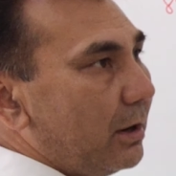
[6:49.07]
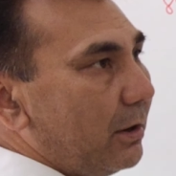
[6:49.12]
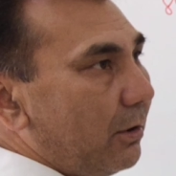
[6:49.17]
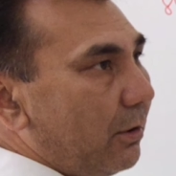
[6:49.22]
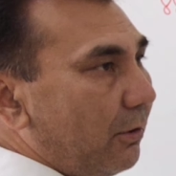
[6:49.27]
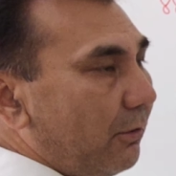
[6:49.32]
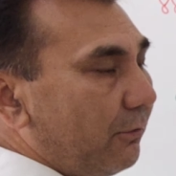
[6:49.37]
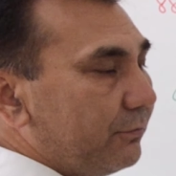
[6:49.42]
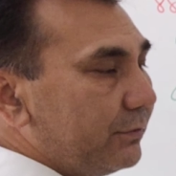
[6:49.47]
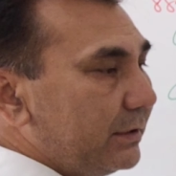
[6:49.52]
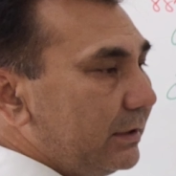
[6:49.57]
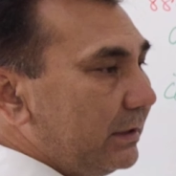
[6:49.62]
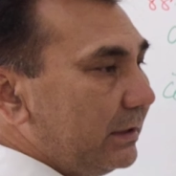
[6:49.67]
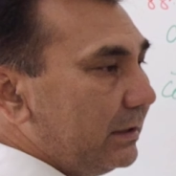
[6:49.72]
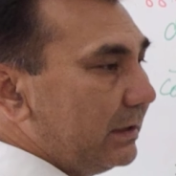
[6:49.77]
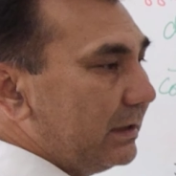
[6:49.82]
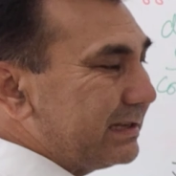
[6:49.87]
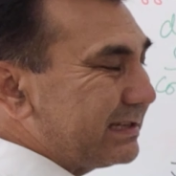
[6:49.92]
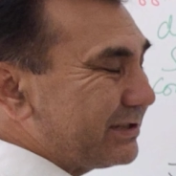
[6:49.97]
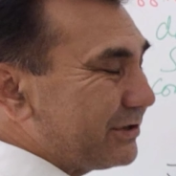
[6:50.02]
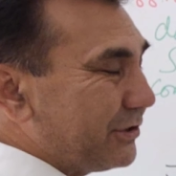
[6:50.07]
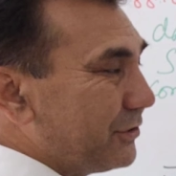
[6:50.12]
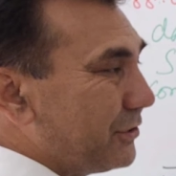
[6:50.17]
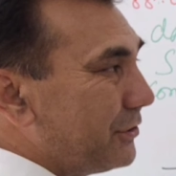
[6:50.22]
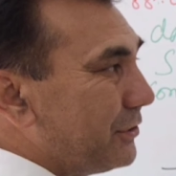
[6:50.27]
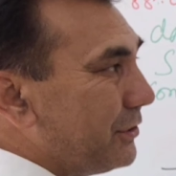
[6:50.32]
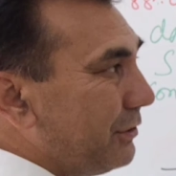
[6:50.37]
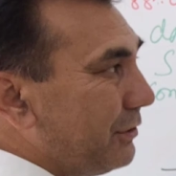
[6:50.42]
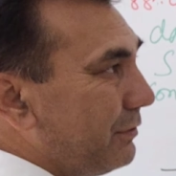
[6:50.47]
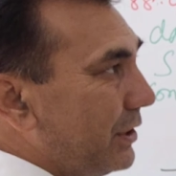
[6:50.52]
of the
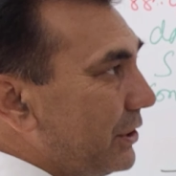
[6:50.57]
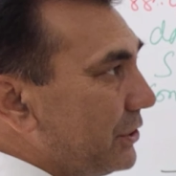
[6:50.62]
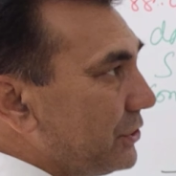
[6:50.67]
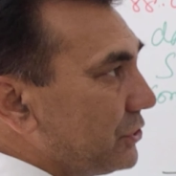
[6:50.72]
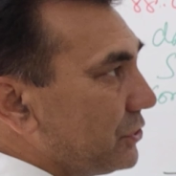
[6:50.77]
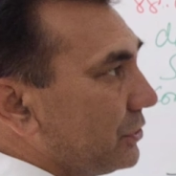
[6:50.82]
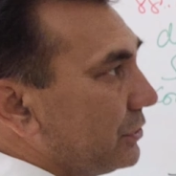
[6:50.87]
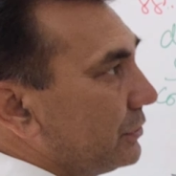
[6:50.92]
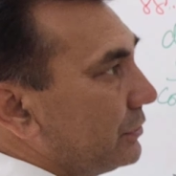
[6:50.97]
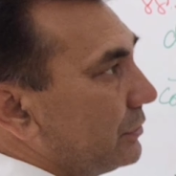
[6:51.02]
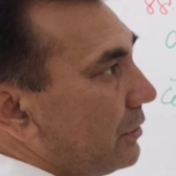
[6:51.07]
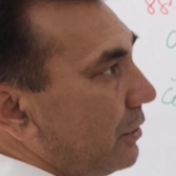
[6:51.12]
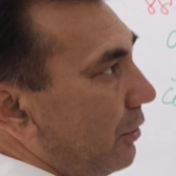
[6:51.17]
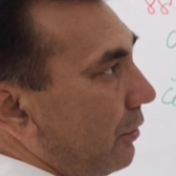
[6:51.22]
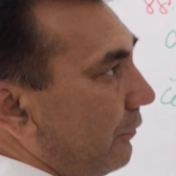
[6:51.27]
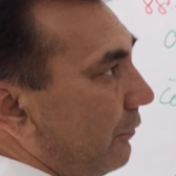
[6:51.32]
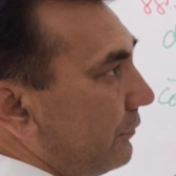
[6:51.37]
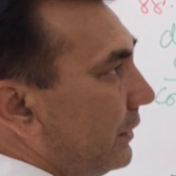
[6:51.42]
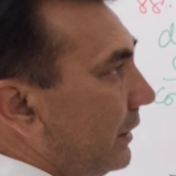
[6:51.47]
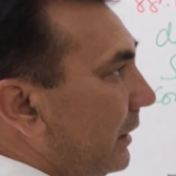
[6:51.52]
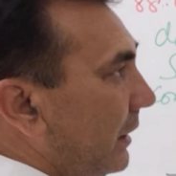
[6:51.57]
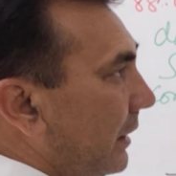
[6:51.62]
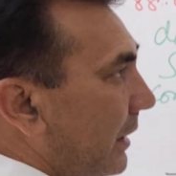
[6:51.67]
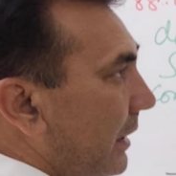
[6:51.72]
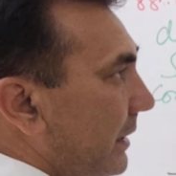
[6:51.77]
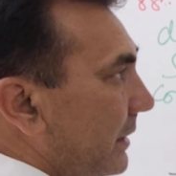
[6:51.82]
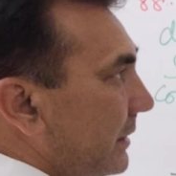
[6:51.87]
standard deviation of the